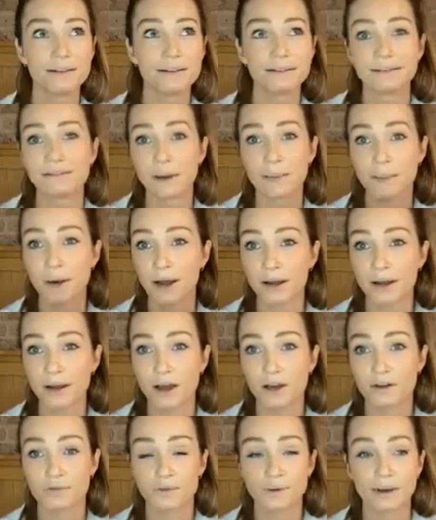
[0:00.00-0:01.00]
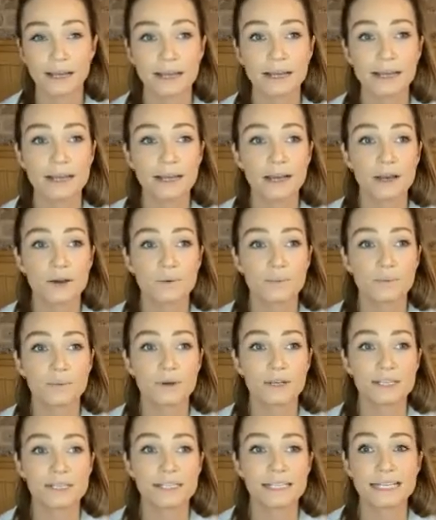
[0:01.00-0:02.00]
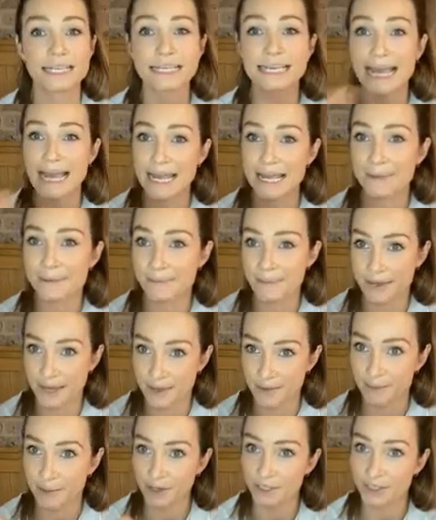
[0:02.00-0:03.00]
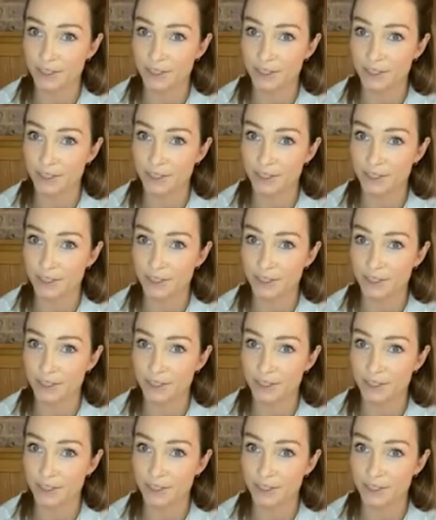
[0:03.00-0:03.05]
a mile and a half away, was the gamekeeper.